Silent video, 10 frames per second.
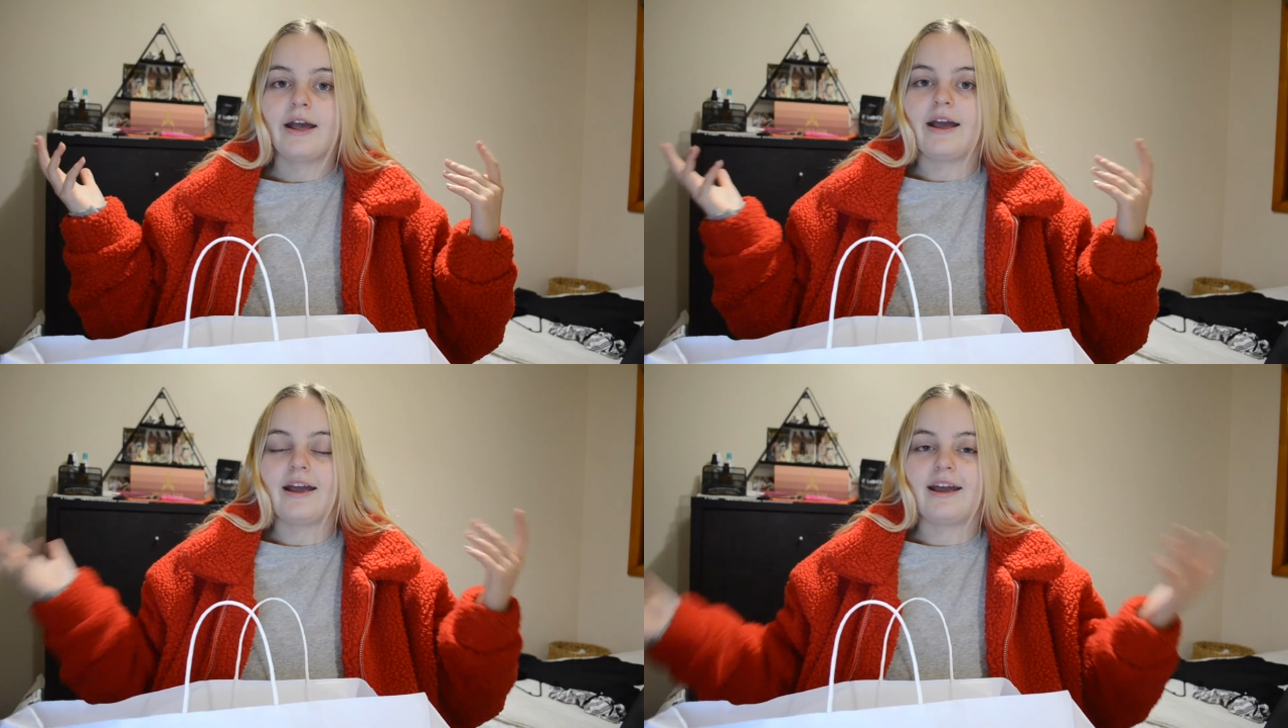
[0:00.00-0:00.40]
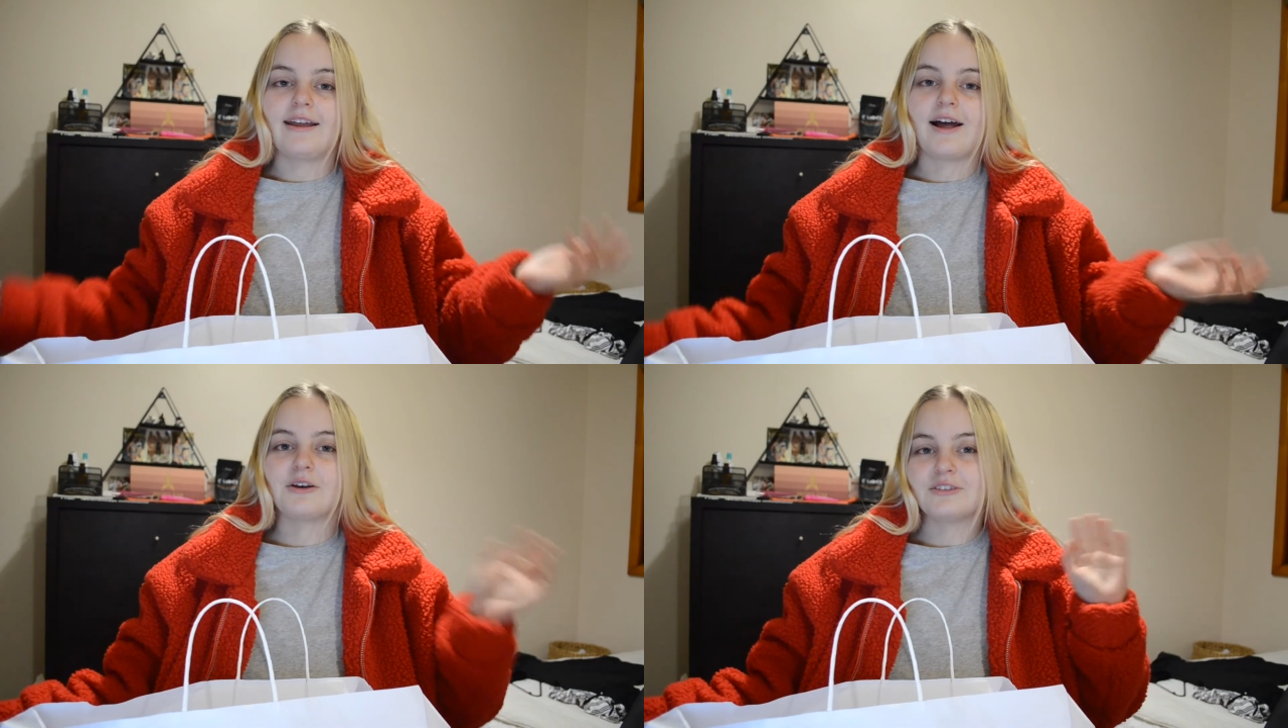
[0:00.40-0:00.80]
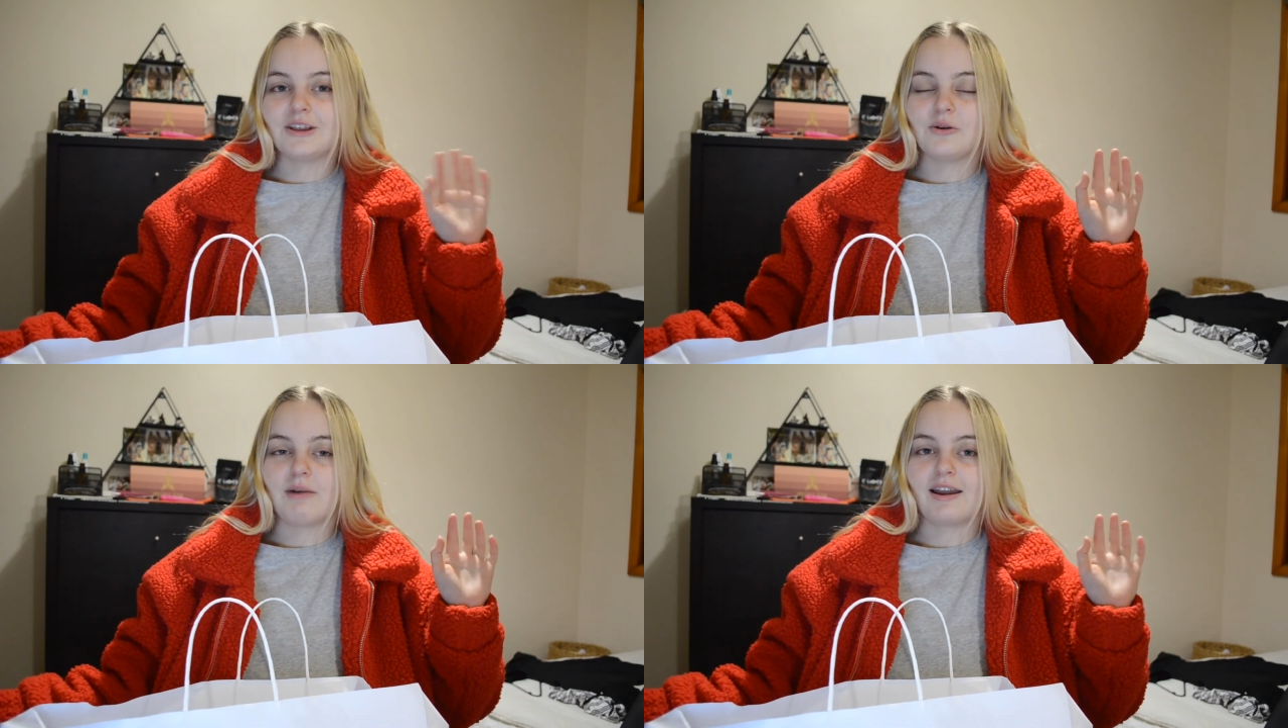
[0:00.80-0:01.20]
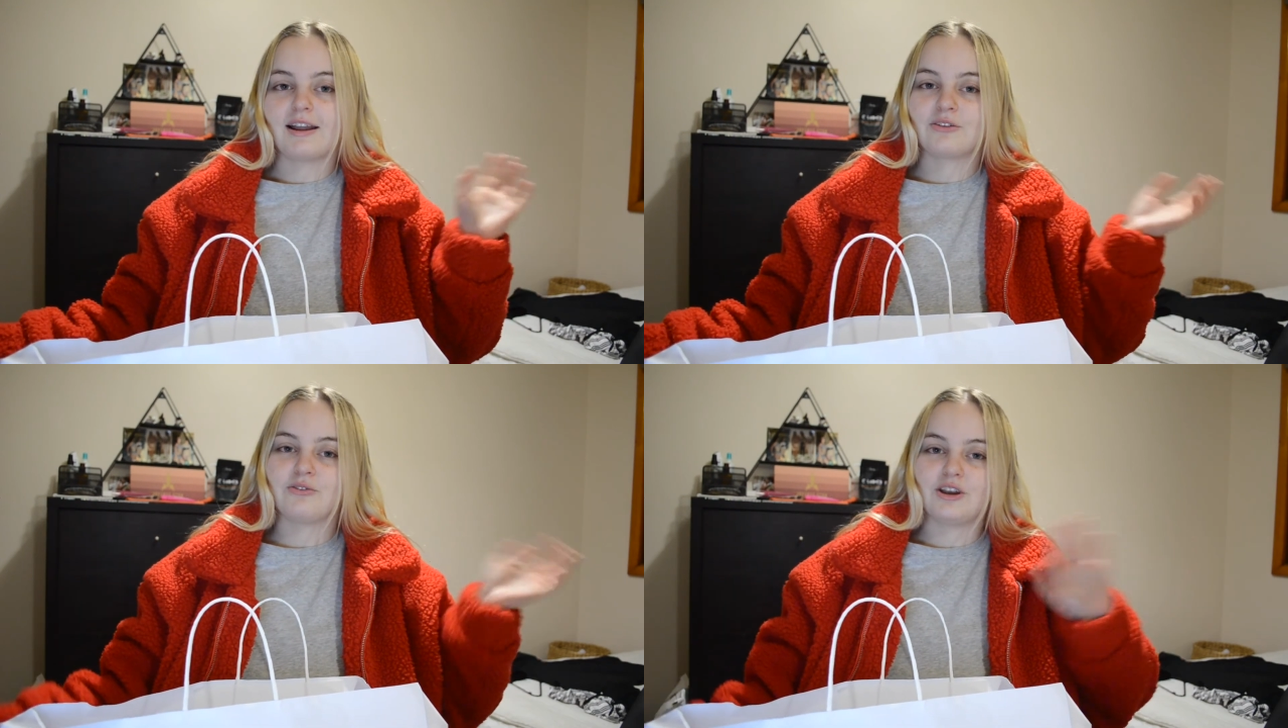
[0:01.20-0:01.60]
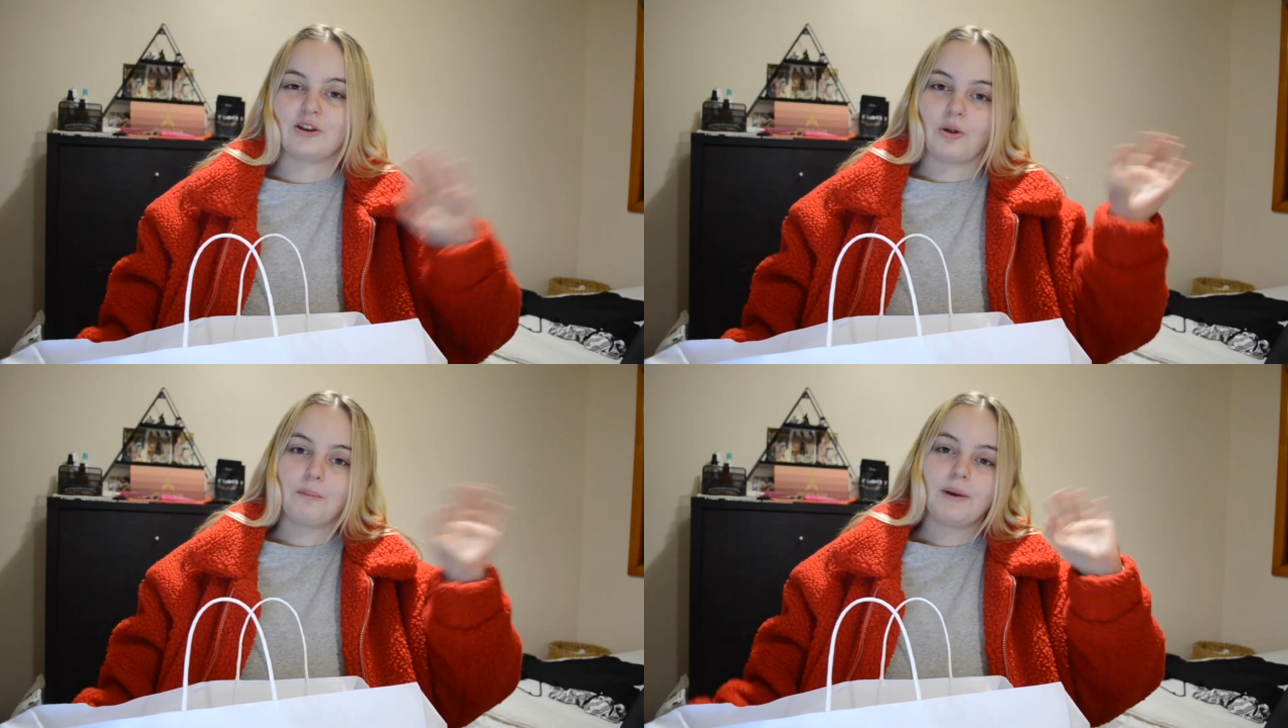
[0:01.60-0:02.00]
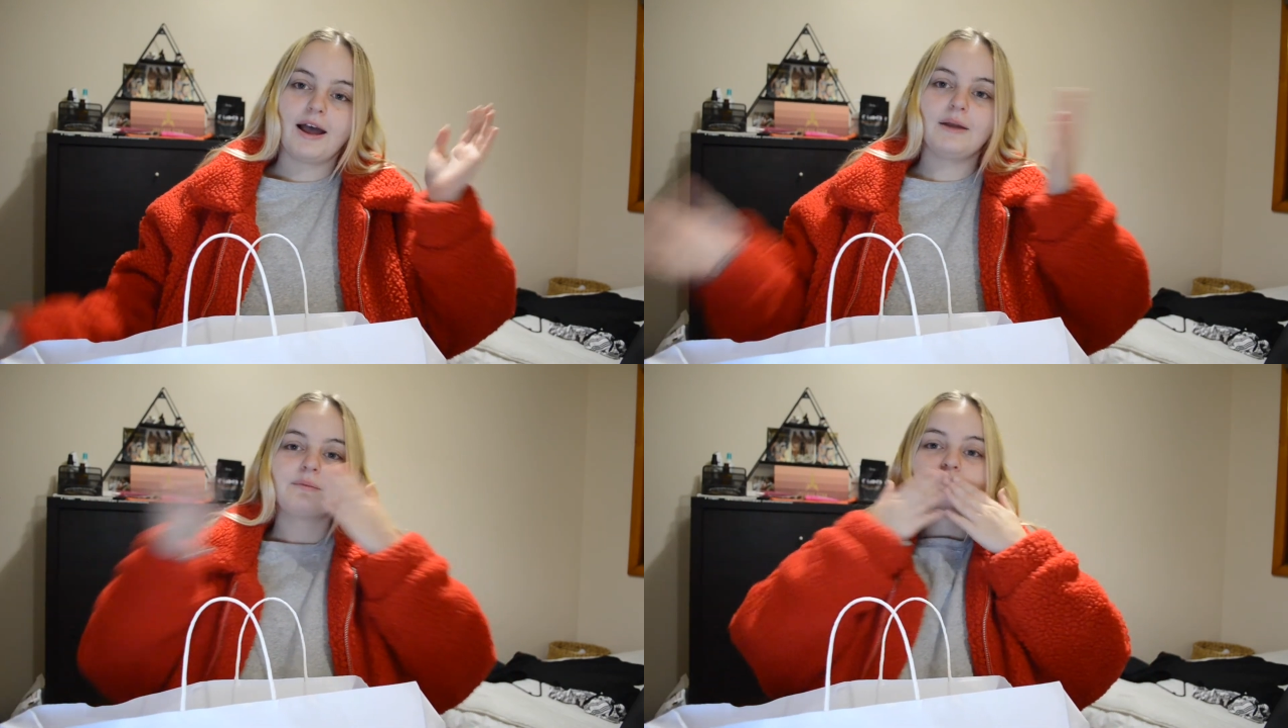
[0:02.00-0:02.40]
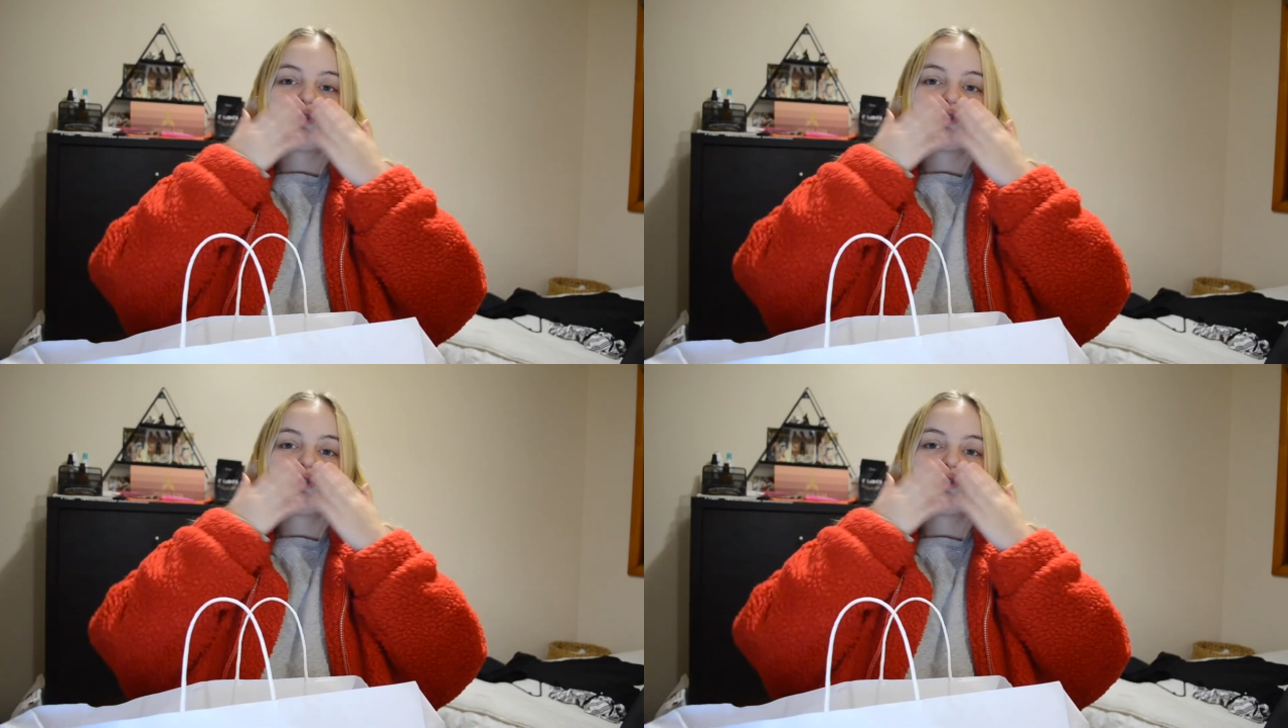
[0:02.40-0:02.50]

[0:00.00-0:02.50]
And I'll see you in my next video. Bye.